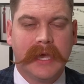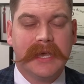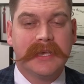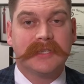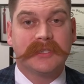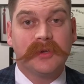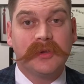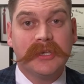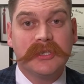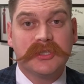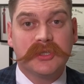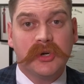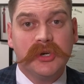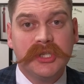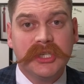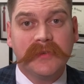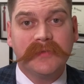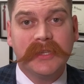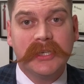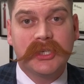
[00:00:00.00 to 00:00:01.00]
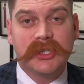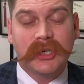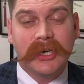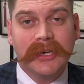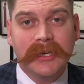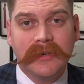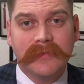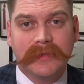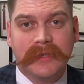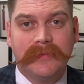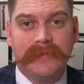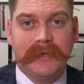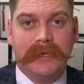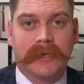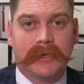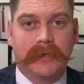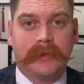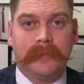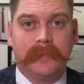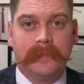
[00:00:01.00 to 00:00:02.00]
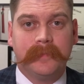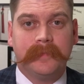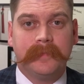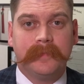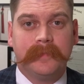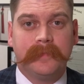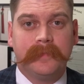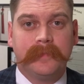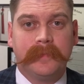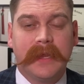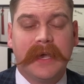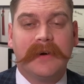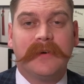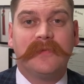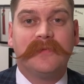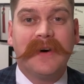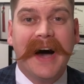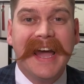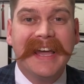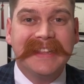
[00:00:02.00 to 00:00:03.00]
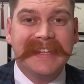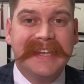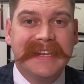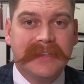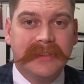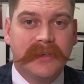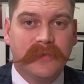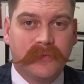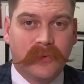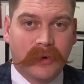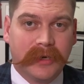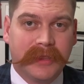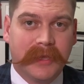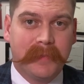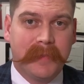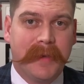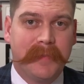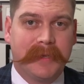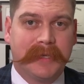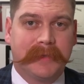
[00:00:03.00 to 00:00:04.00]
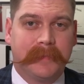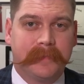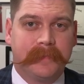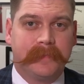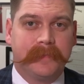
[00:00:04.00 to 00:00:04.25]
So the search of the trunk of the vehicle violated the Fourth Amendment.